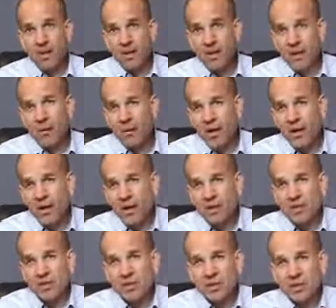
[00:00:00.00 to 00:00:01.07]
Now, that one I
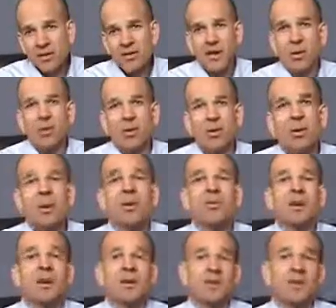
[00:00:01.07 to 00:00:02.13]
used an example
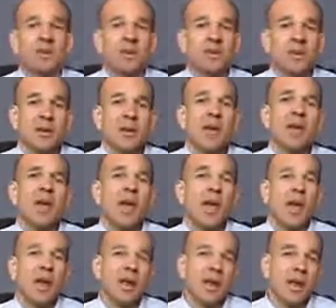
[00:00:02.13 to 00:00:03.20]
of customers
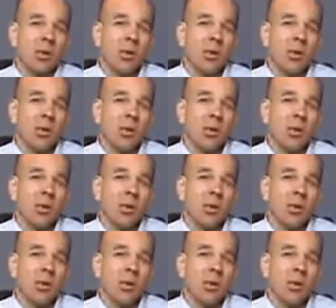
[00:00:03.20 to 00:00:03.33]
and